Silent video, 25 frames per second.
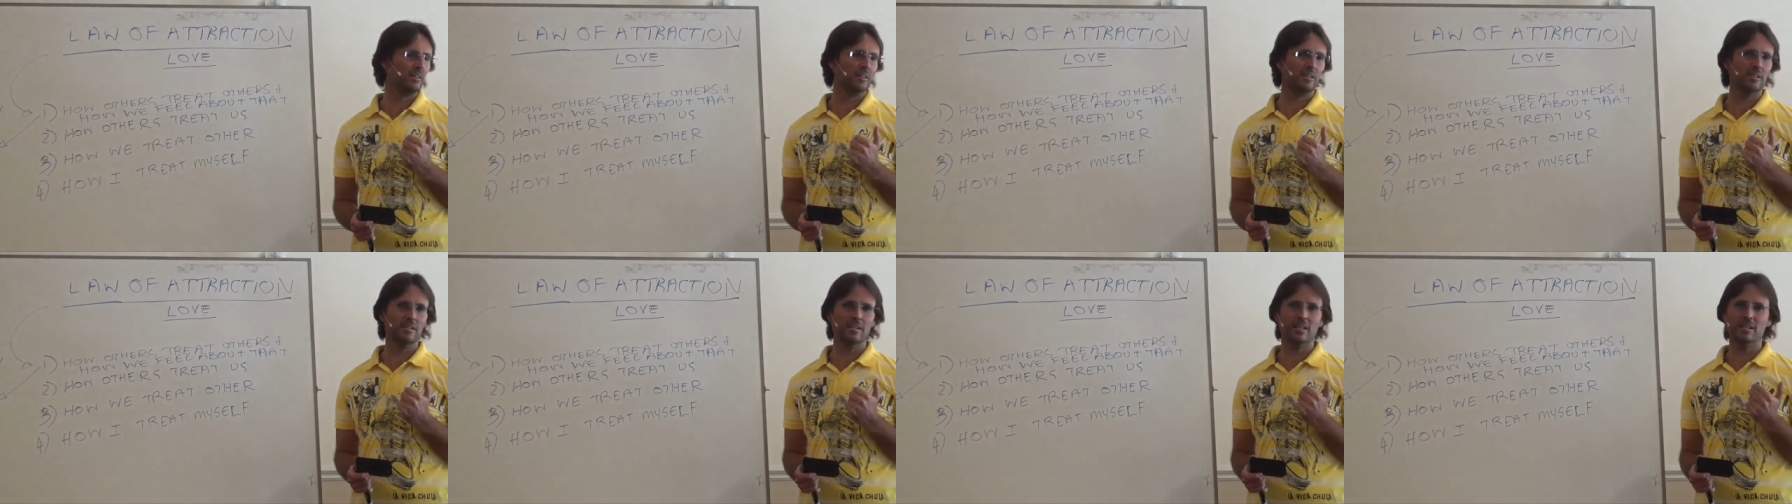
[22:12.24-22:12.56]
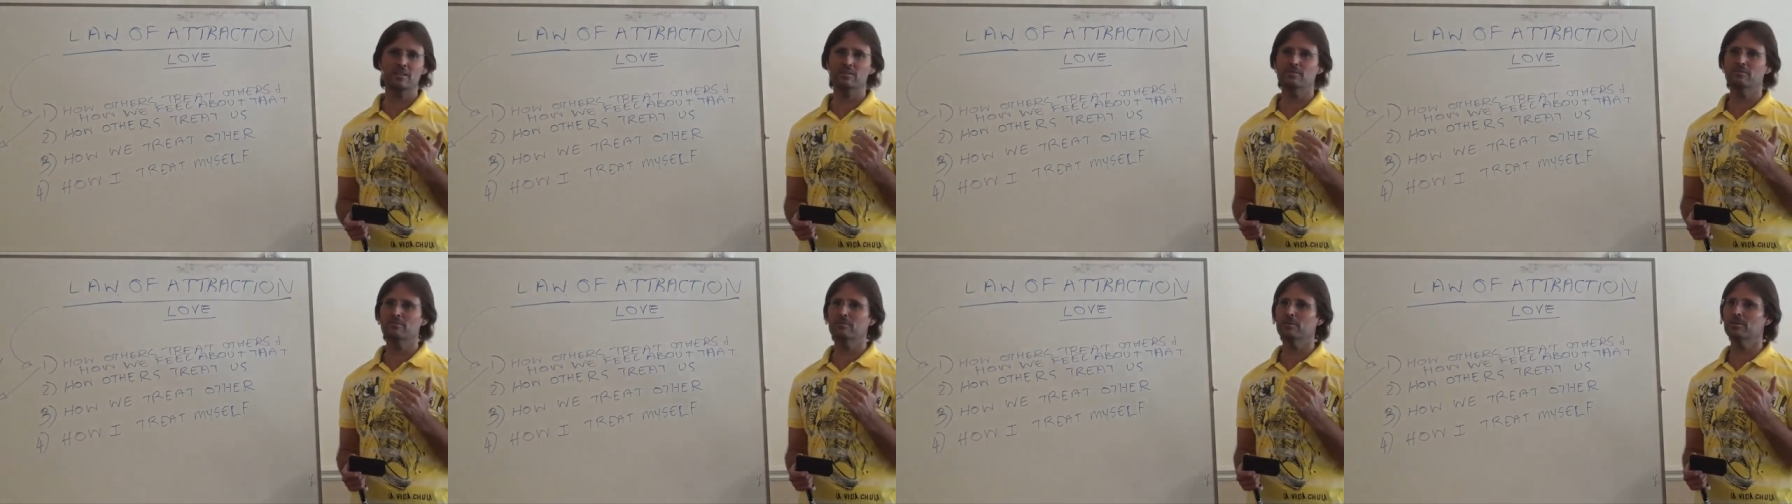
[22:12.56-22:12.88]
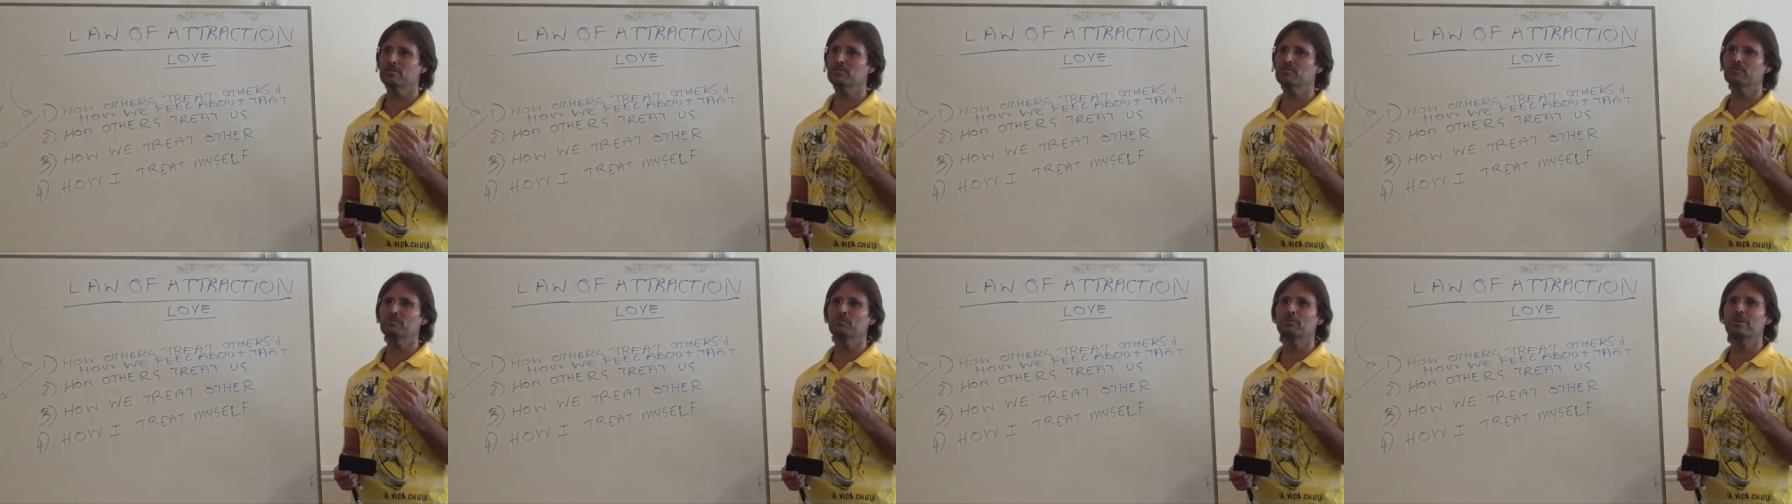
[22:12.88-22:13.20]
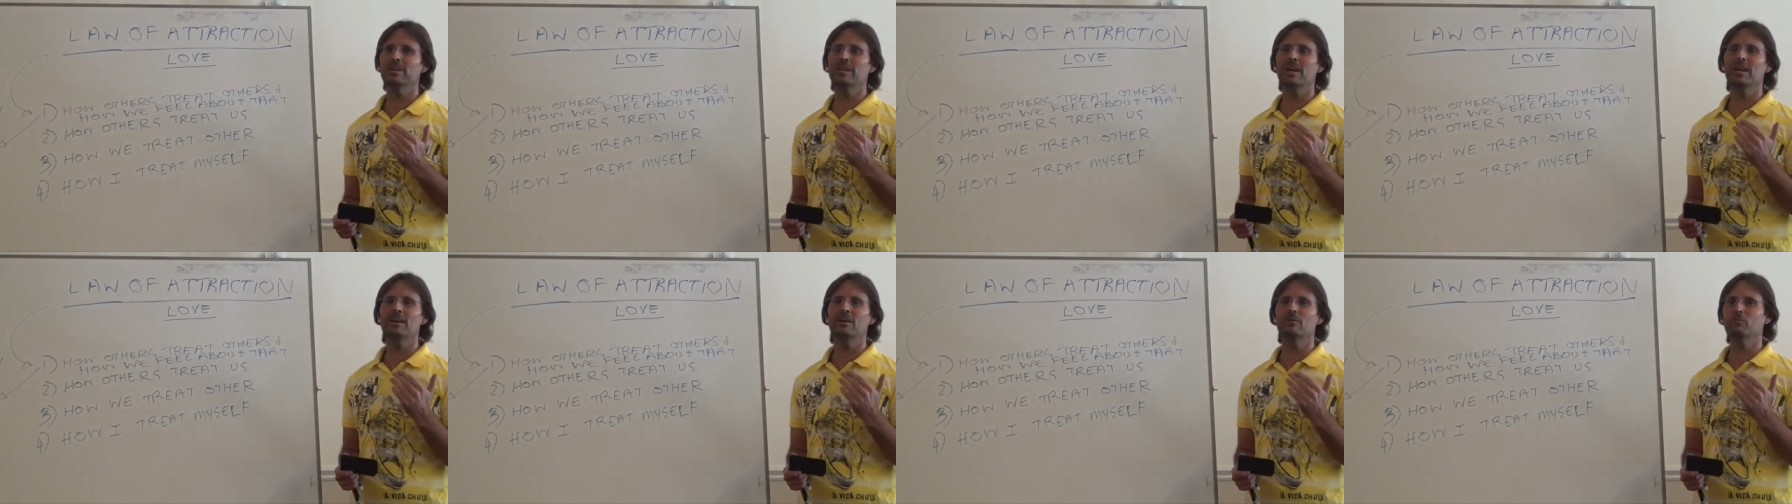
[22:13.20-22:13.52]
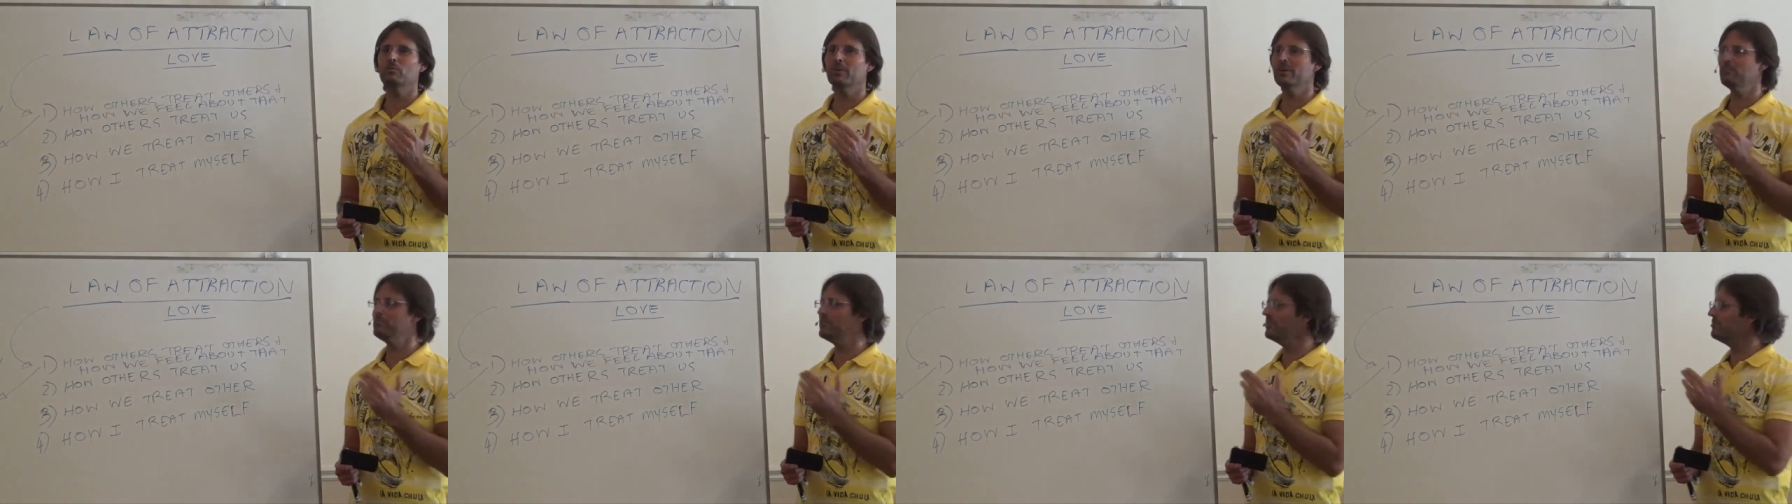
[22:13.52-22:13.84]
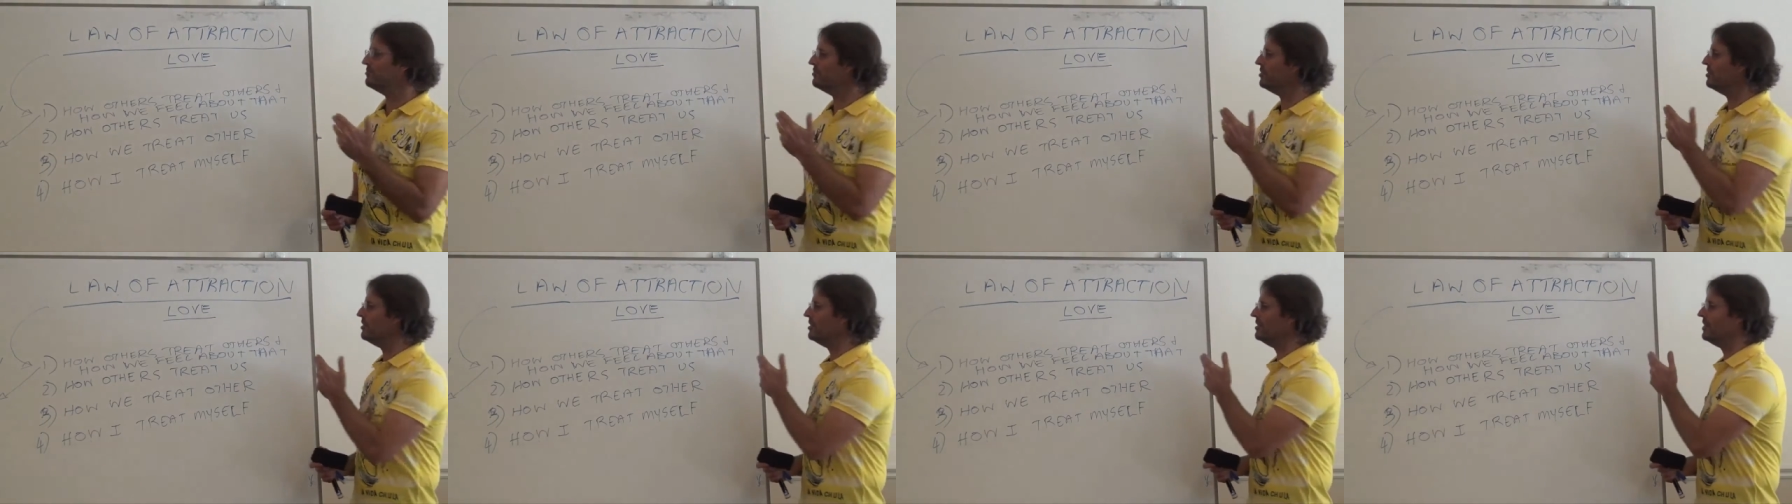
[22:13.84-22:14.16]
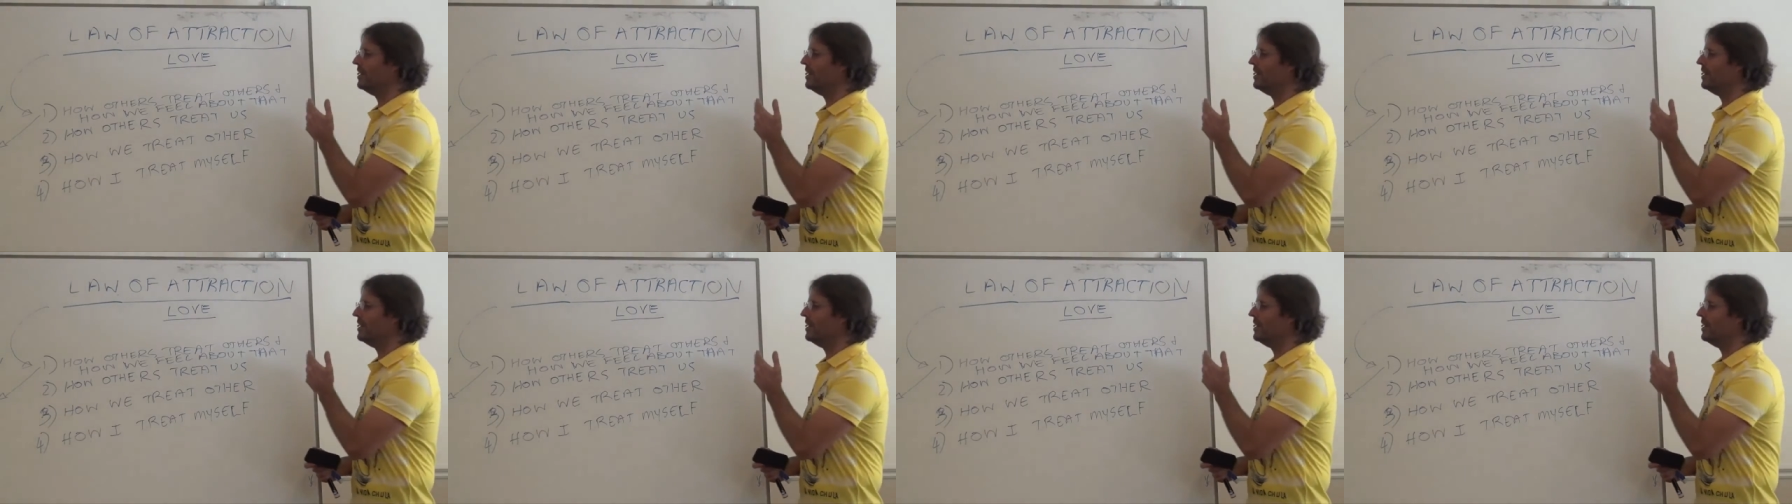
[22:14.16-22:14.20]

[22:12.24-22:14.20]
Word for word: In other words, we, we prefer